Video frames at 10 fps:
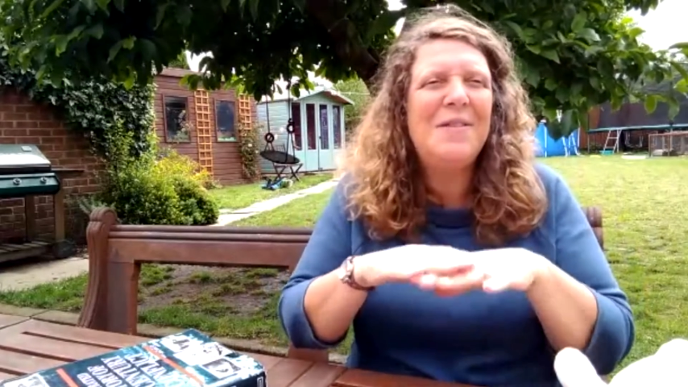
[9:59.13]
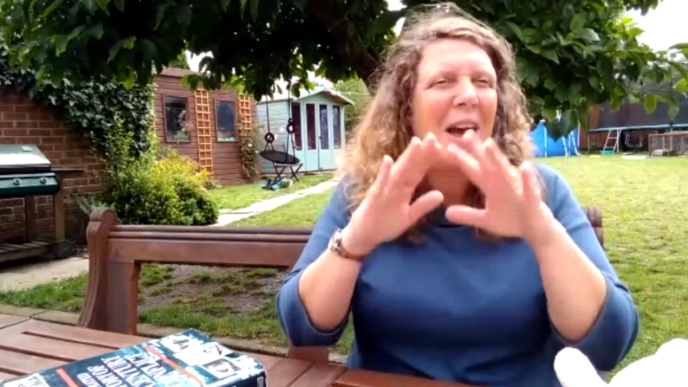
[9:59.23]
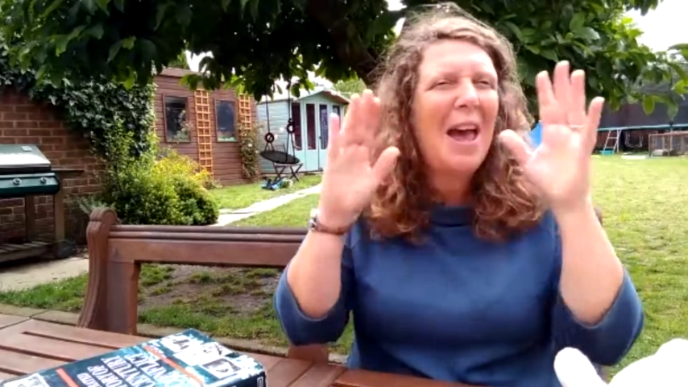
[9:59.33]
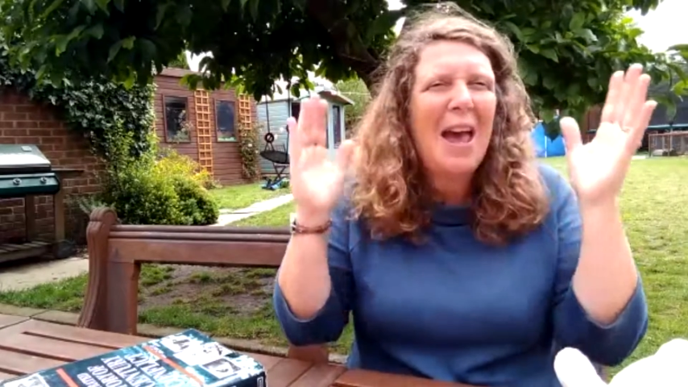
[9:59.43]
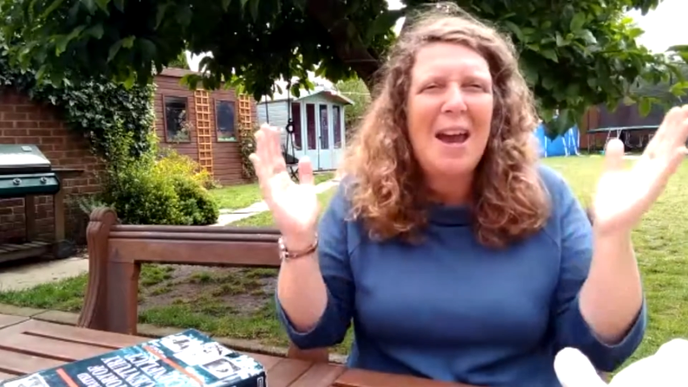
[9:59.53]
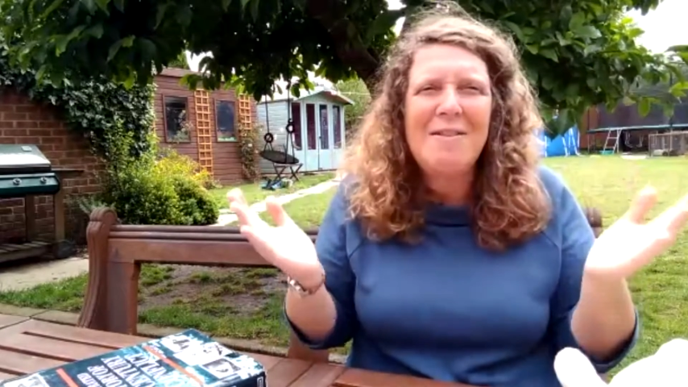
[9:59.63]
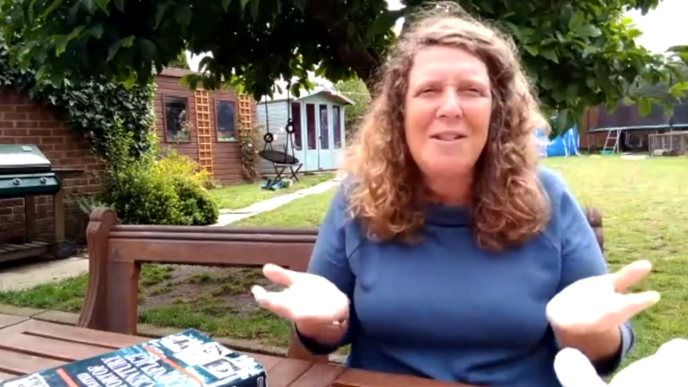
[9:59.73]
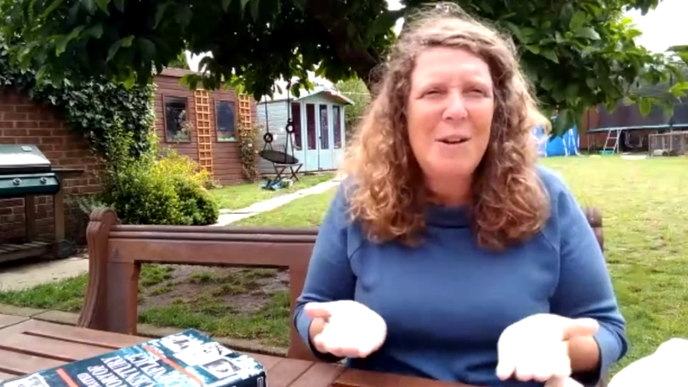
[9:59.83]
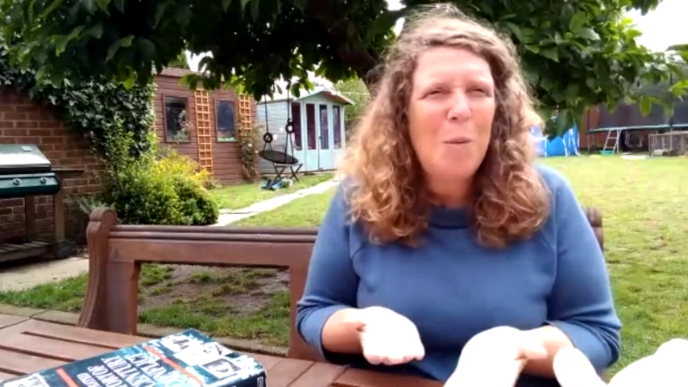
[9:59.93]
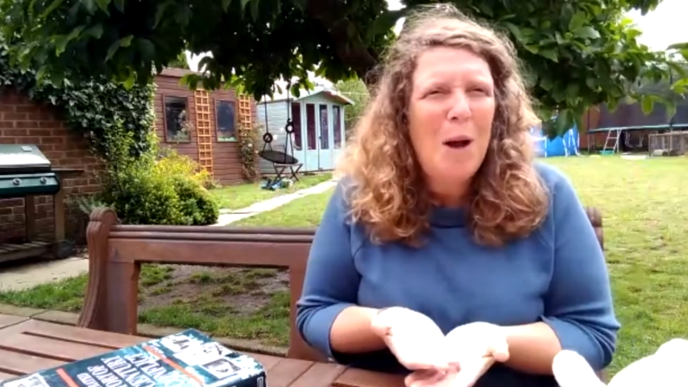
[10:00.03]

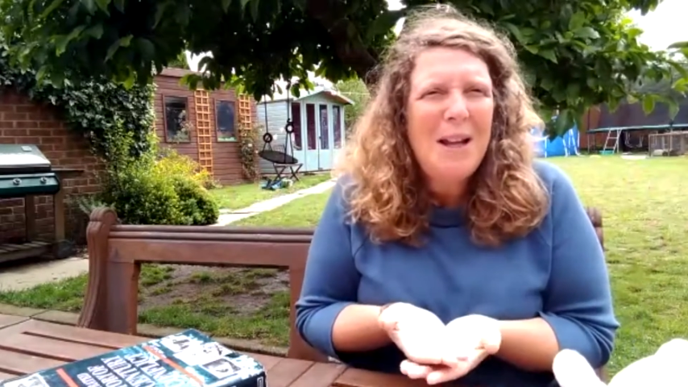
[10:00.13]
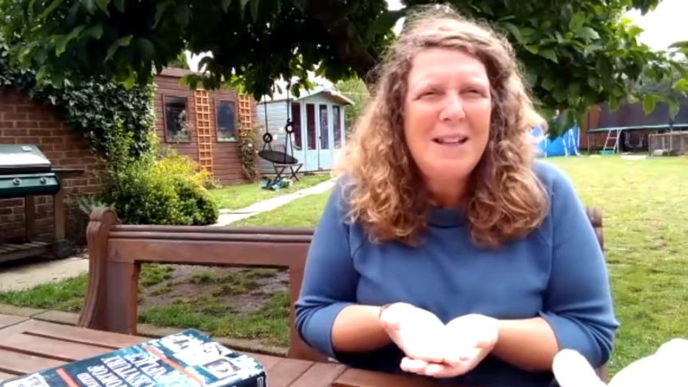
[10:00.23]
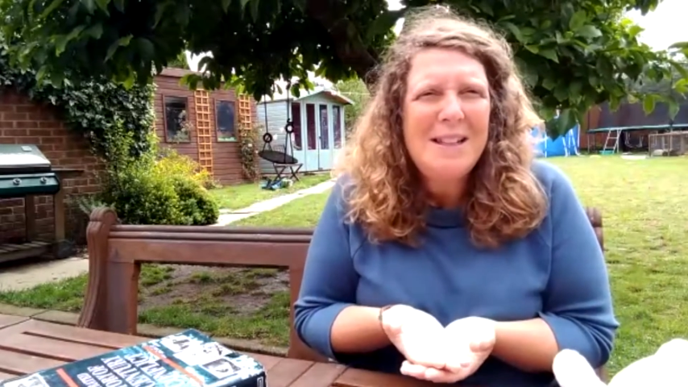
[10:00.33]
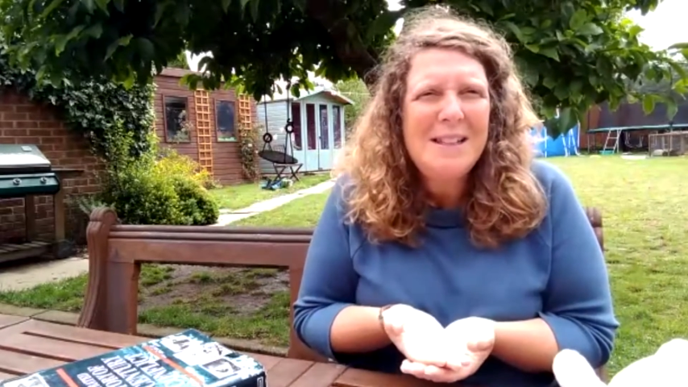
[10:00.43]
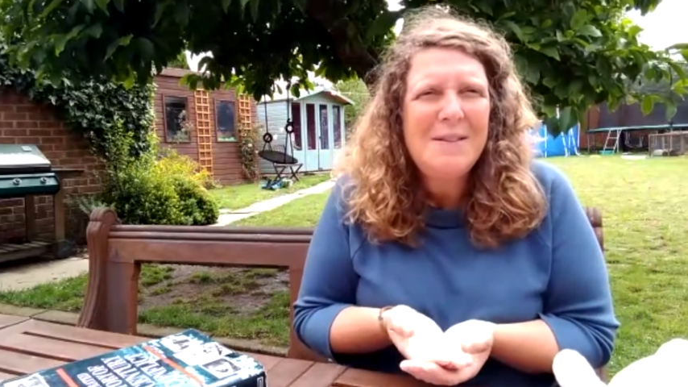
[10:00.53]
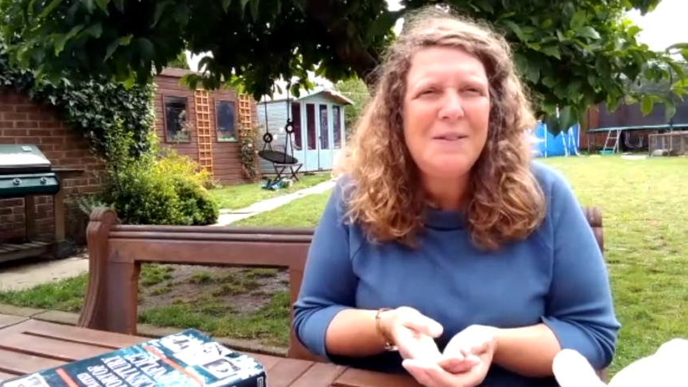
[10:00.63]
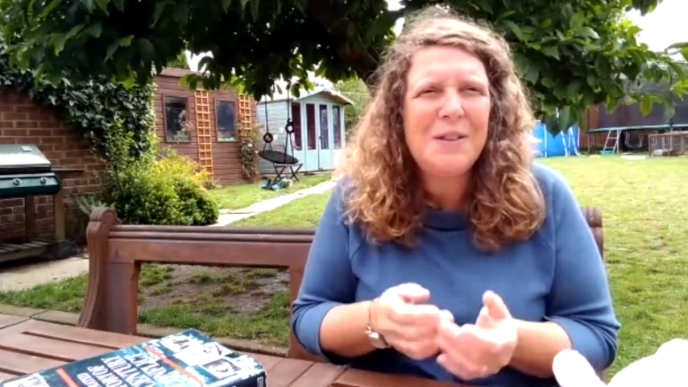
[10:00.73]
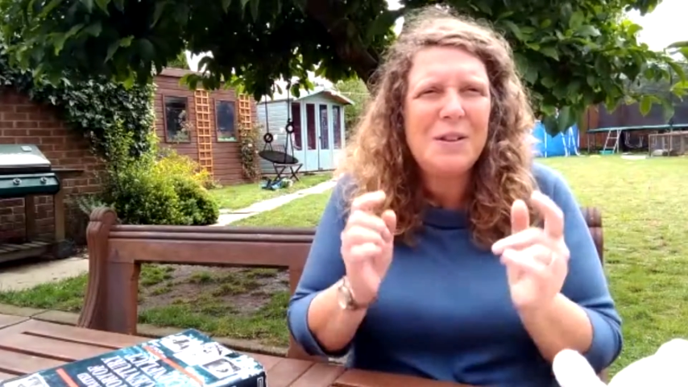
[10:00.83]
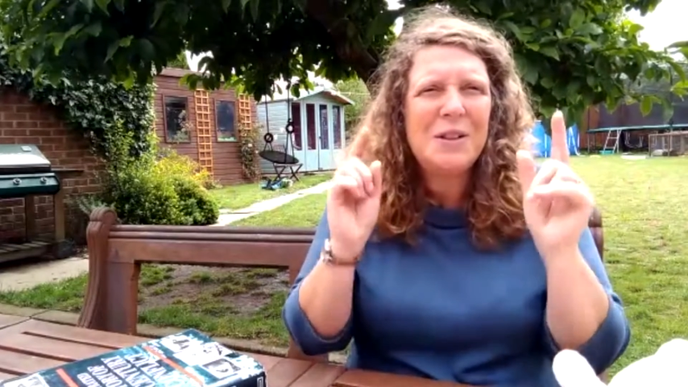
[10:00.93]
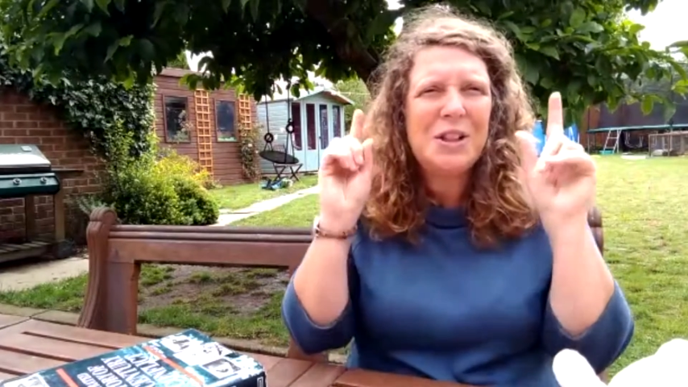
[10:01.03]
very
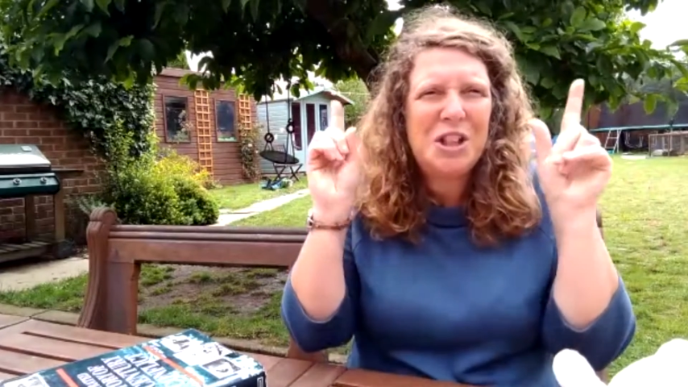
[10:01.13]
wonderful.